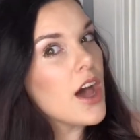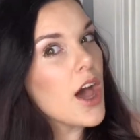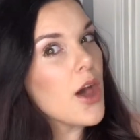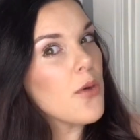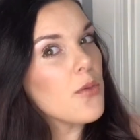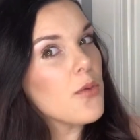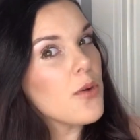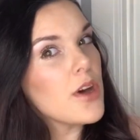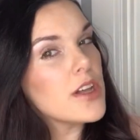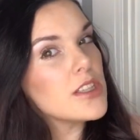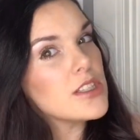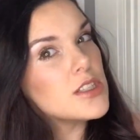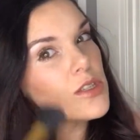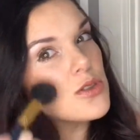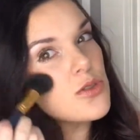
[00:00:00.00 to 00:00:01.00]
I
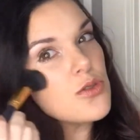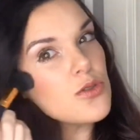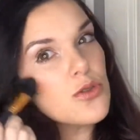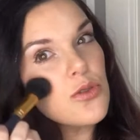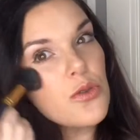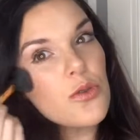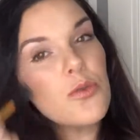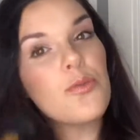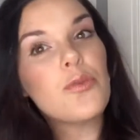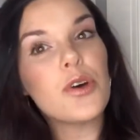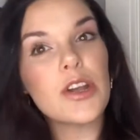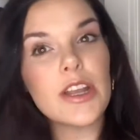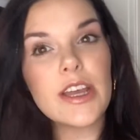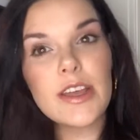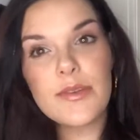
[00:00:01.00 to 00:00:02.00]
want to
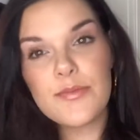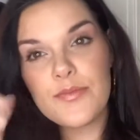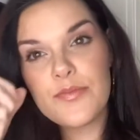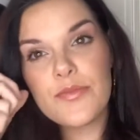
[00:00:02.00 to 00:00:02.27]
put it.